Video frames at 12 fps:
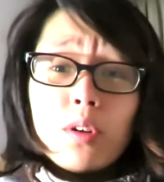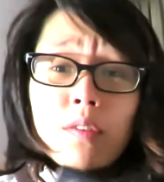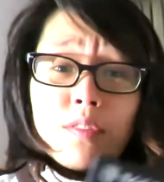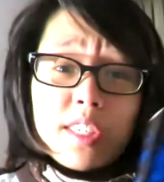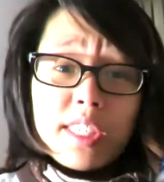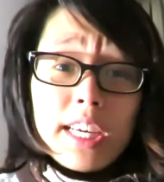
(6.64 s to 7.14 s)
of
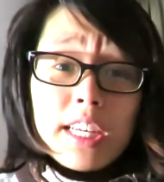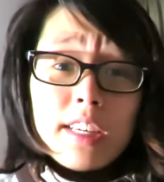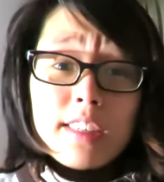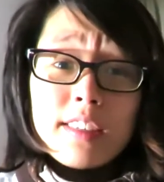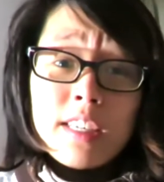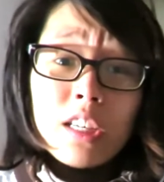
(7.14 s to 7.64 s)
the
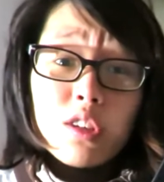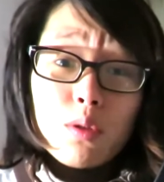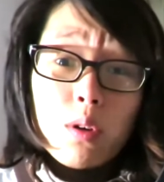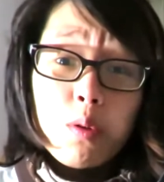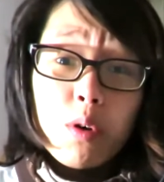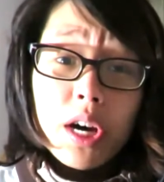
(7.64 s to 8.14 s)
Sades
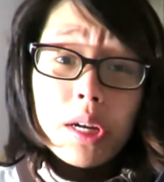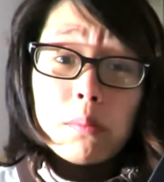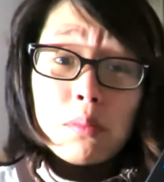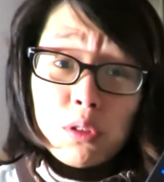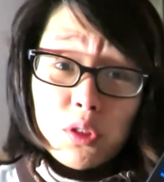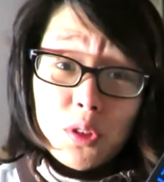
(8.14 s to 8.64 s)
D201
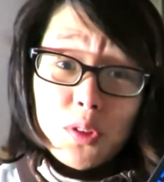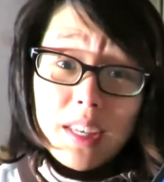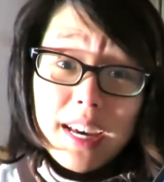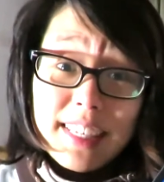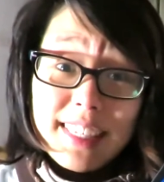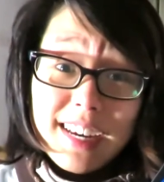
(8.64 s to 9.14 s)
Bluetooth
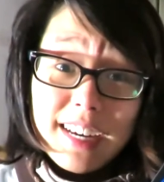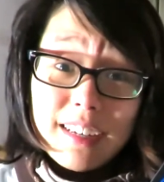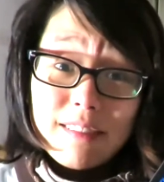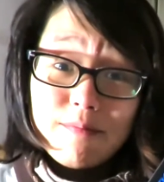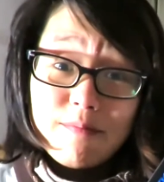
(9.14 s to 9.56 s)
headset.